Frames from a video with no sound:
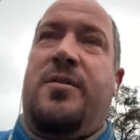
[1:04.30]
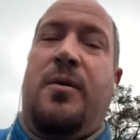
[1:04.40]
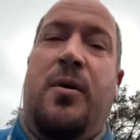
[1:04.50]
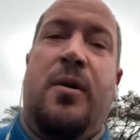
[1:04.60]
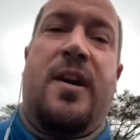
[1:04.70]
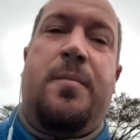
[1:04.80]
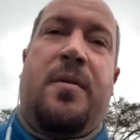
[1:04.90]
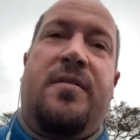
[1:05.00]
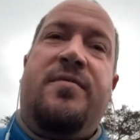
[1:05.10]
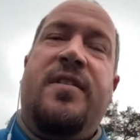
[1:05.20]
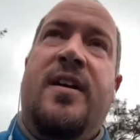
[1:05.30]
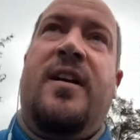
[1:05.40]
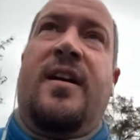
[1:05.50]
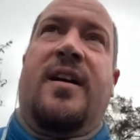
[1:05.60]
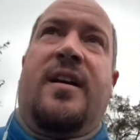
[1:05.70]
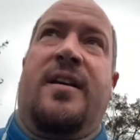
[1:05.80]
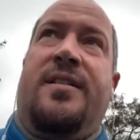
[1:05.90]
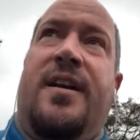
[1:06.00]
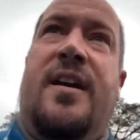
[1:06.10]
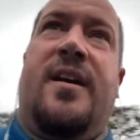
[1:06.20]
a whole heap of
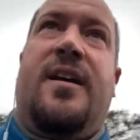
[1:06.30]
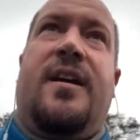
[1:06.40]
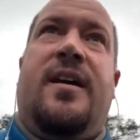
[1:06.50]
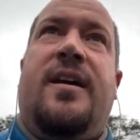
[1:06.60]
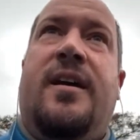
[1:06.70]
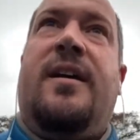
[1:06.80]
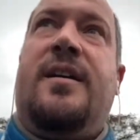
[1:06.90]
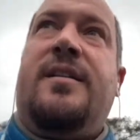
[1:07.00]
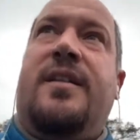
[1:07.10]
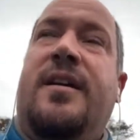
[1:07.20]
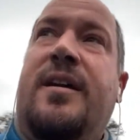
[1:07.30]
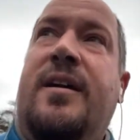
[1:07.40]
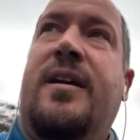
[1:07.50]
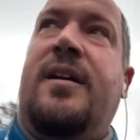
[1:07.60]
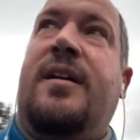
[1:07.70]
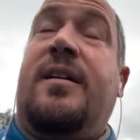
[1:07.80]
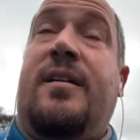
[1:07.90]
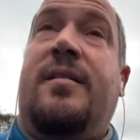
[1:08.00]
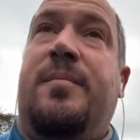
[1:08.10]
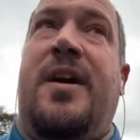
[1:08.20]
the
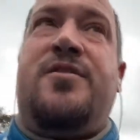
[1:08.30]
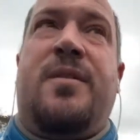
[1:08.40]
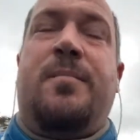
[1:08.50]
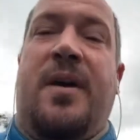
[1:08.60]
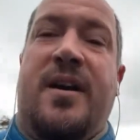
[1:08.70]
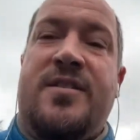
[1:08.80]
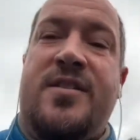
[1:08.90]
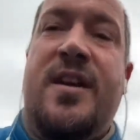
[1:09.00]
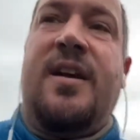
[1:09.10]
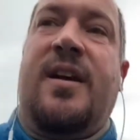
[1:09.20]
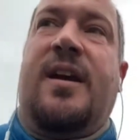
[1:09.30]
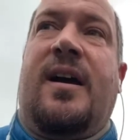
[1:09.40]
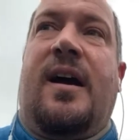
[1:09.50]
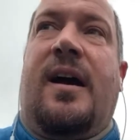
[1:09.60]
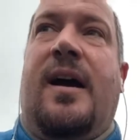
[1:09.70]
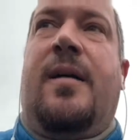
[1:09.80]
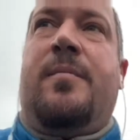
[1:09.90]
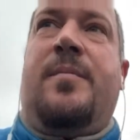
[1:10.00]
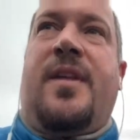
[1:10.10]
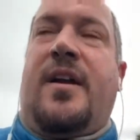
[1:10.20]
major impacts
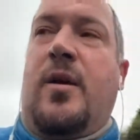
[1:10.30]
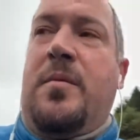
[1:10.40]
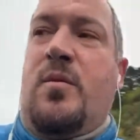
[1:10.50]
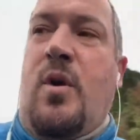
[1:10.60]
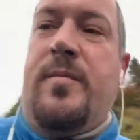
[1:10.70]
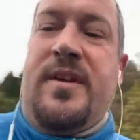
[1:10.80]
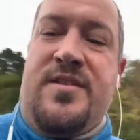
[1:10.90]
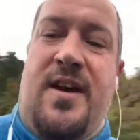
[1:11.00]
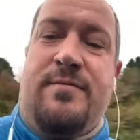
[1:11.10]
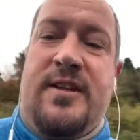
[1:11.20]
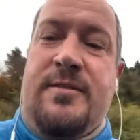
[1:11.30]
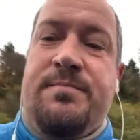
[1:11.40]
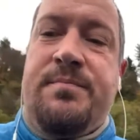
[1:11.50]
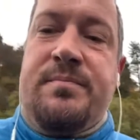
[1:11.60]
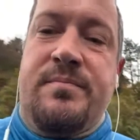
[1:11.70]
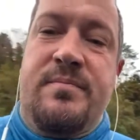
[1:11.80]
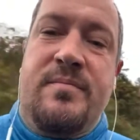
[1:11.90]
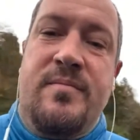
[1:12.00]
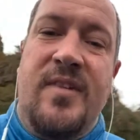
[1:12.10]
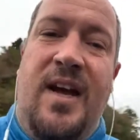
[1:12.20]
that global warming is having.
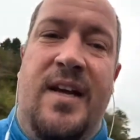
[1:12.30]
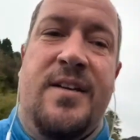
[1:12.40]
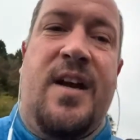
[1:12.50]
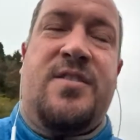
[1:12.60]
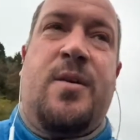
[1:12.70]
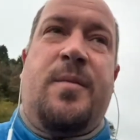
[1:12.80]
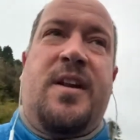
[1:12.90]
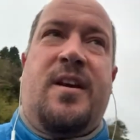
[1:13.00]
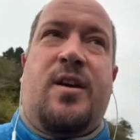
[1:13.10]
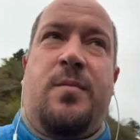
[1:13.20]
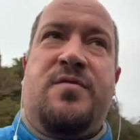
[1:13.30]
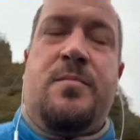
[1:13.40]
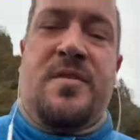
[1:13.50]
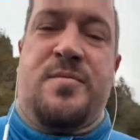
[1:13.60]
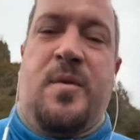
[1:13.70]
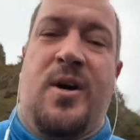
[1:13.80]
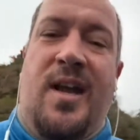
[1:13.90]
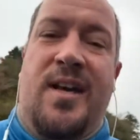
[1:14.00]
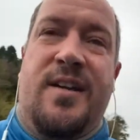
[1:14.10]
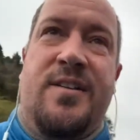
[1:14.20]
And as somebody that comes from a small
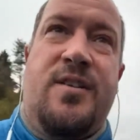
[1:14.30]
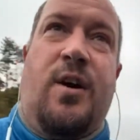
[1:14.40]
island, and